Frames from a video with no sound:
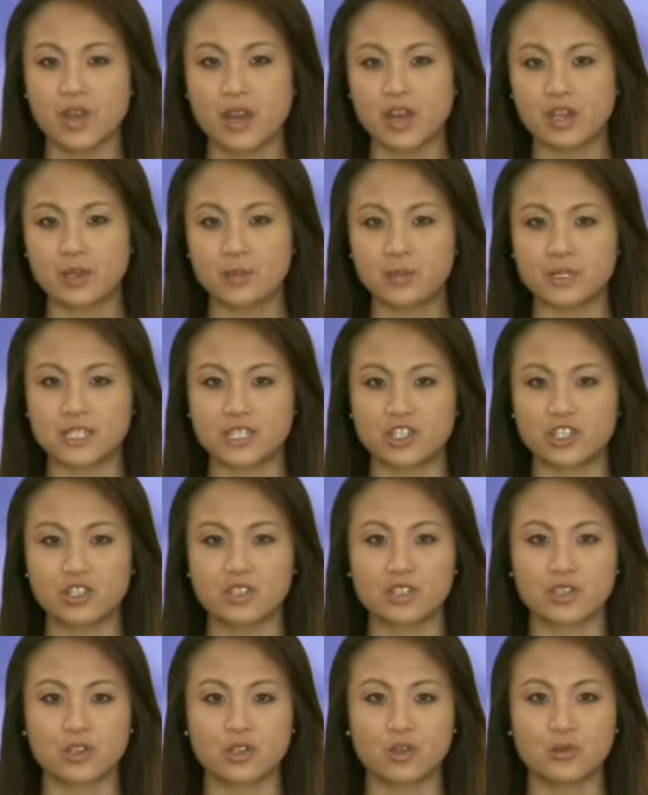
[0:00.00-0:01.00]
The positions
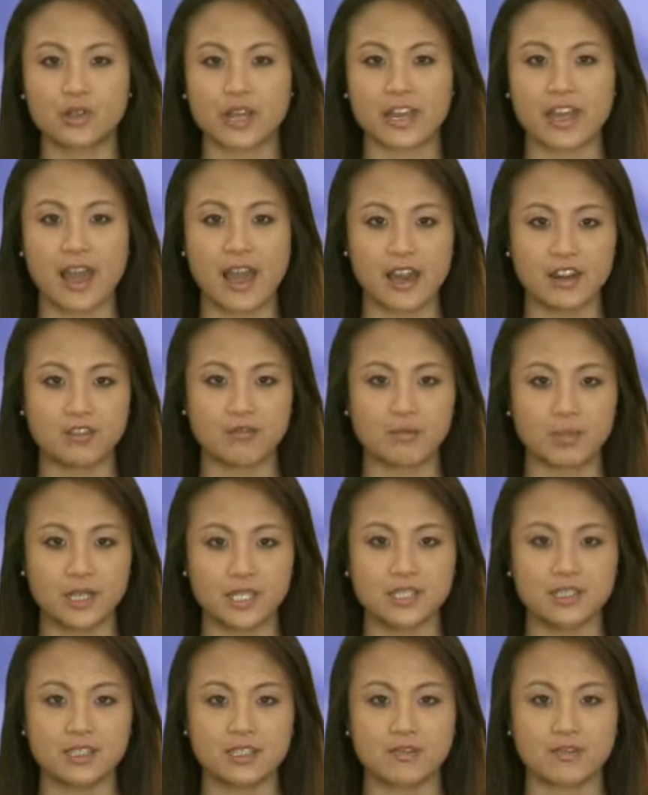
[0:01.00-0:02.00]
include a head of
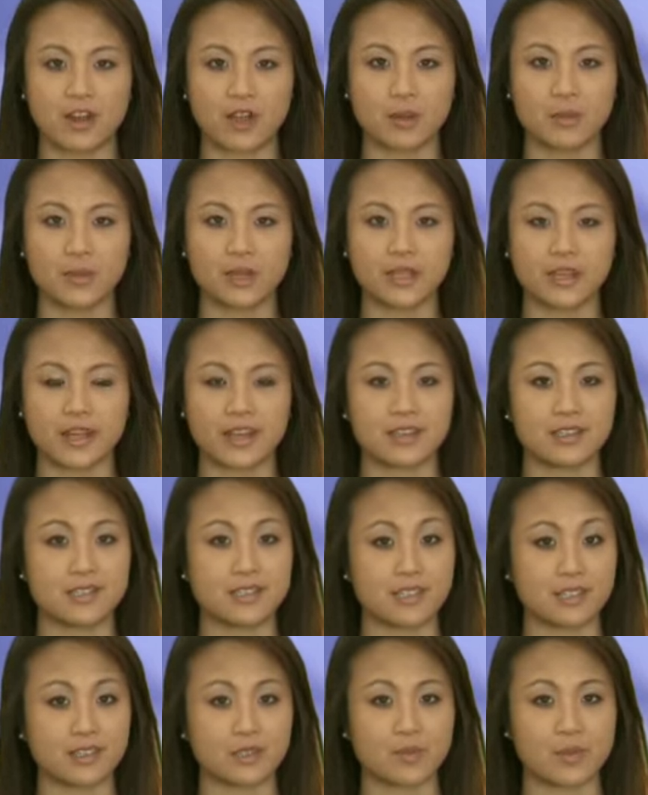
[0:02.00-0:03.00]
business development, a
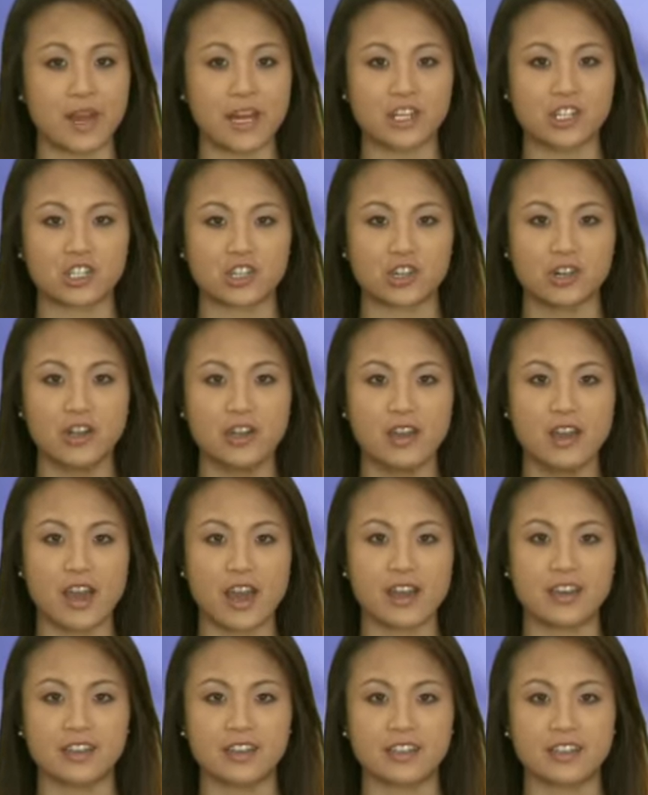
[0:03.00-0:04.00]
sales manager,
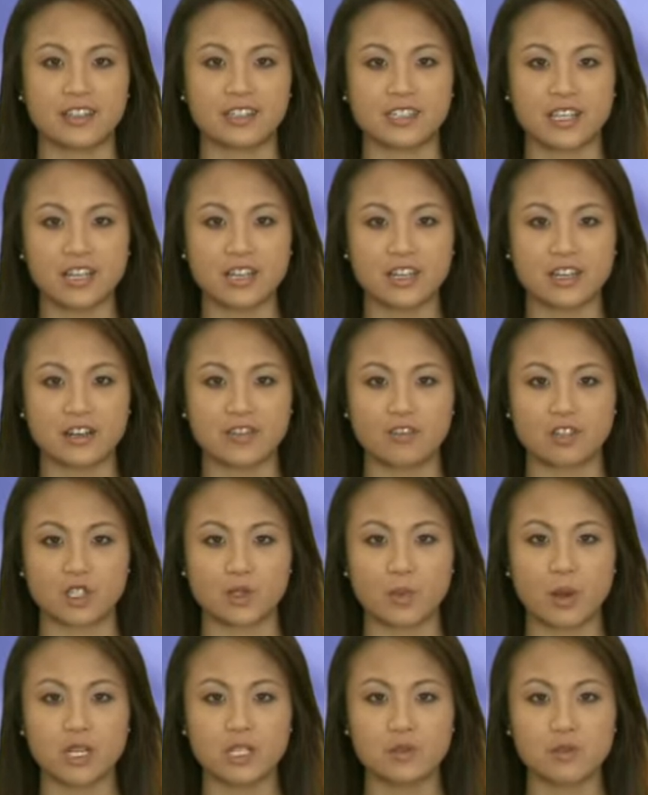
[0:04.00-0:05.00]
and an executive
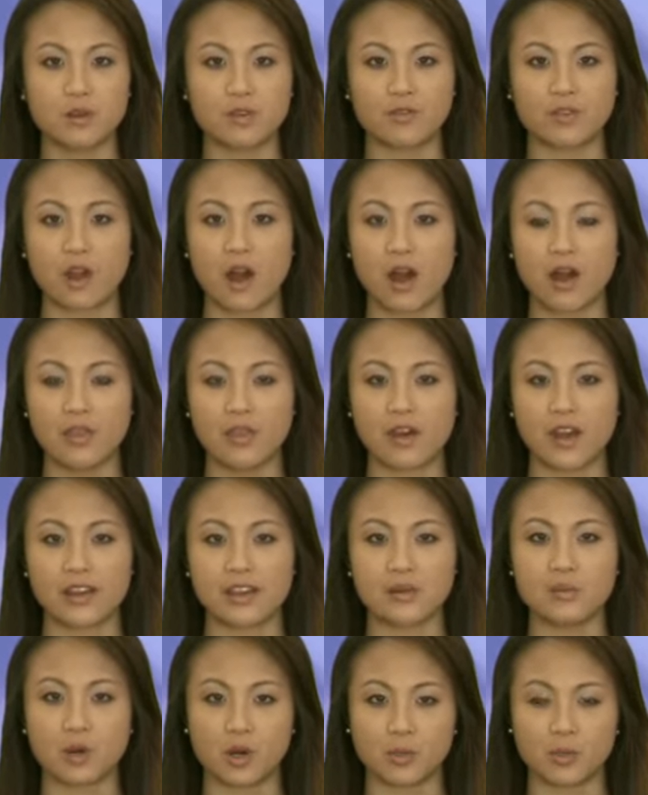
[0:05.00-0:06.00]
responsible for online
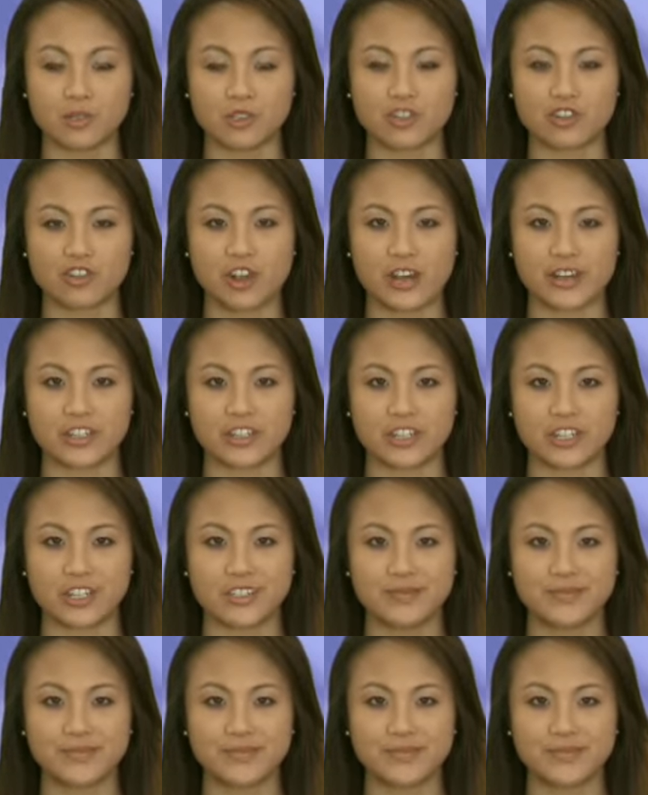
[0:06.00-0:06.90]
and mobile strategy.